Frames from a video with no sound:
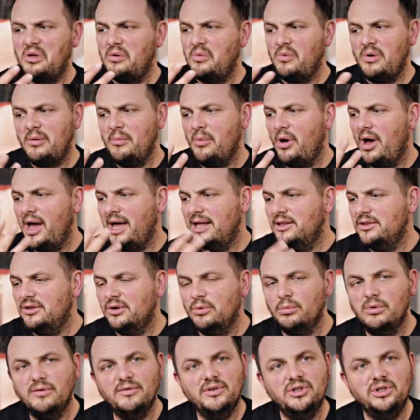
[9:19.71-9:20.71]
We might end
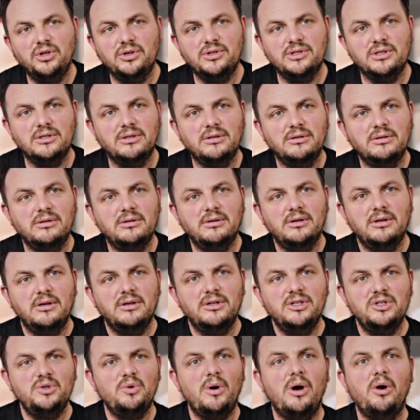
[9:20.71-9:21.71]
up with a dozen,
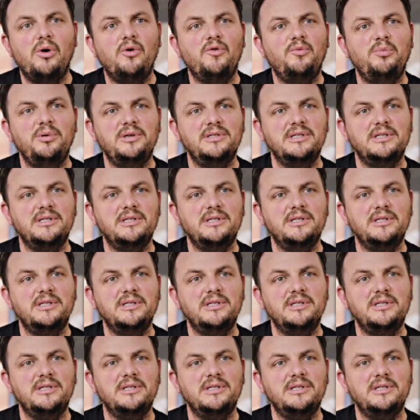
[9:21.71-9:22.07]
12